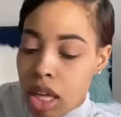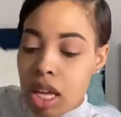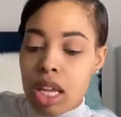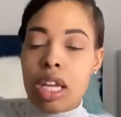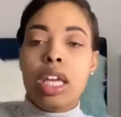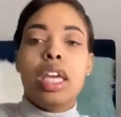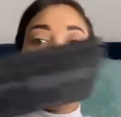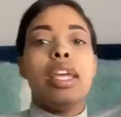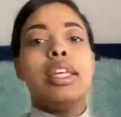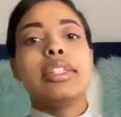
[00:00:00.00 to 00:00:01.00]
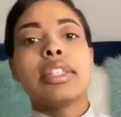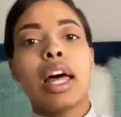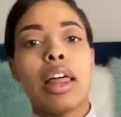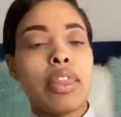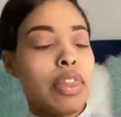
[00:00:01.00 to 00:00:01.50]
It is
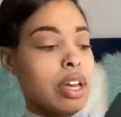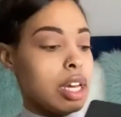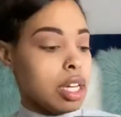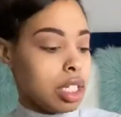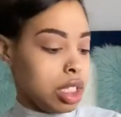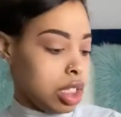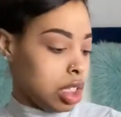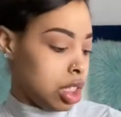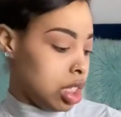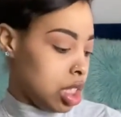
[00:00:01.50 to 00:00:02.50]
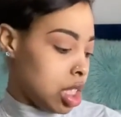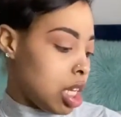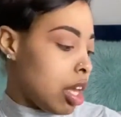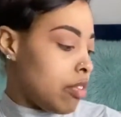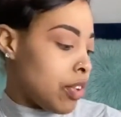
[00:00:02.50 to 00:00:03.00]
the
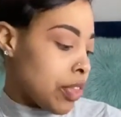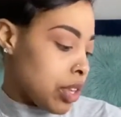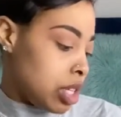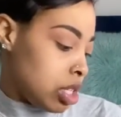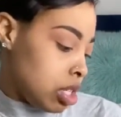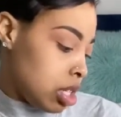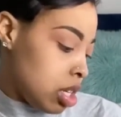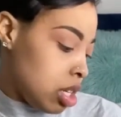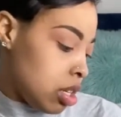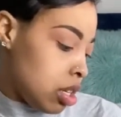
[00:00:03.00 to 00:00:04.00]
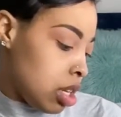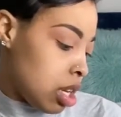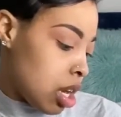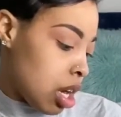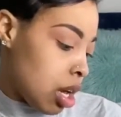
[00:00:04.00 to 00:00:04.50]
5th edition
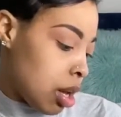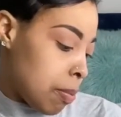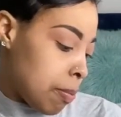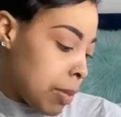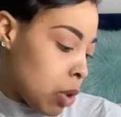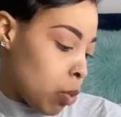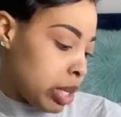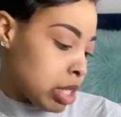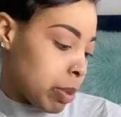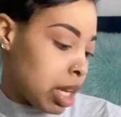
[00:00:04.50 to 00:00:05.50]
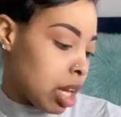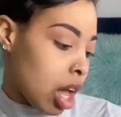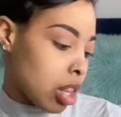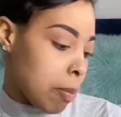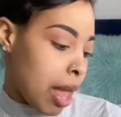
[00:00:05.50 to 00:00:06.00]
120
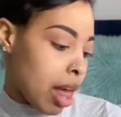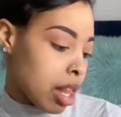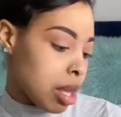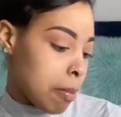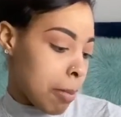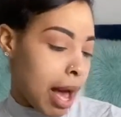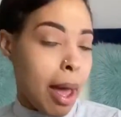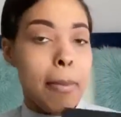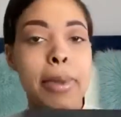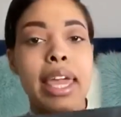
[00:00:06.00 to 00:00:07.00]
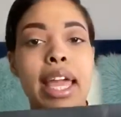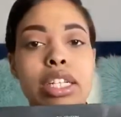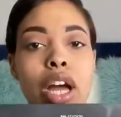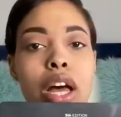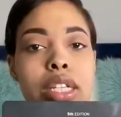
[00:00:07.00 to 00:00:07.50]
color palette by BH
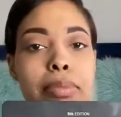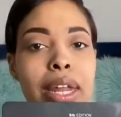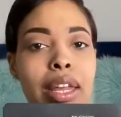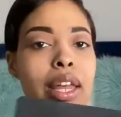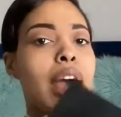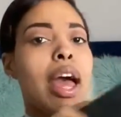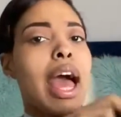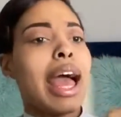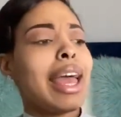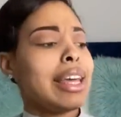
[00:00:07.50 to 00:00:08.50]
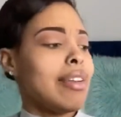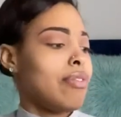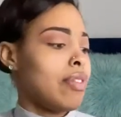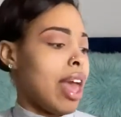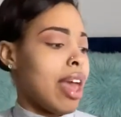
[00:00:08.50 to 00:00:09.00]
Cosmetic. I have
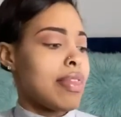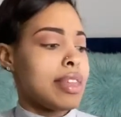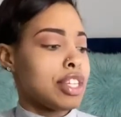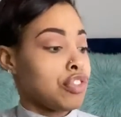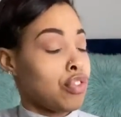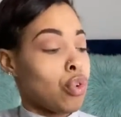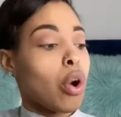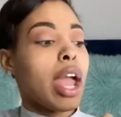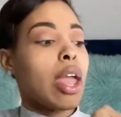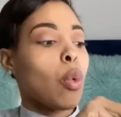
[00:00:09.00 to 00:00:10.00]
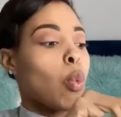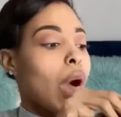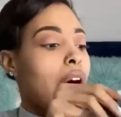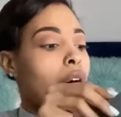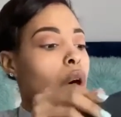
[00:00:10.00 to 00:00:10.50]
had this for a
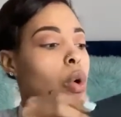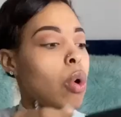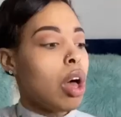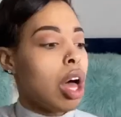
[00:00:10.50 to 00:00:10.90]
while.